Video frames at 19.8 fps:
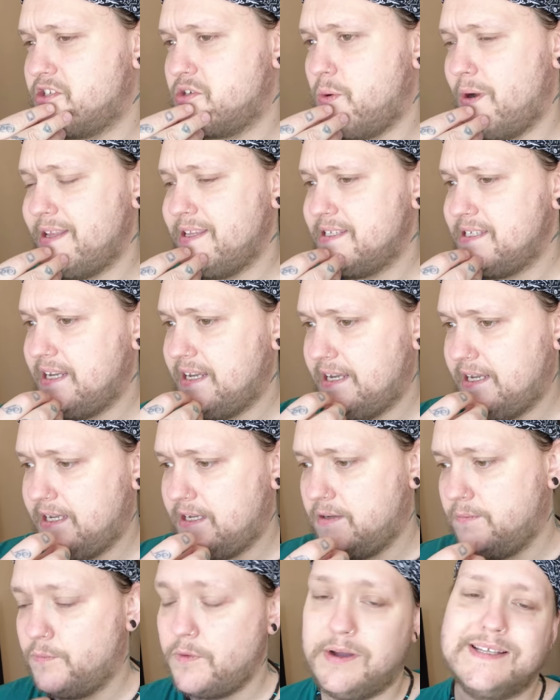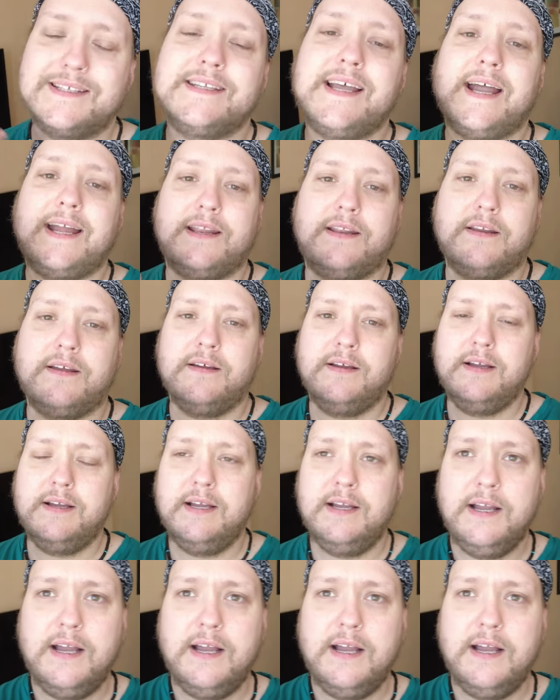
20, no, it's 10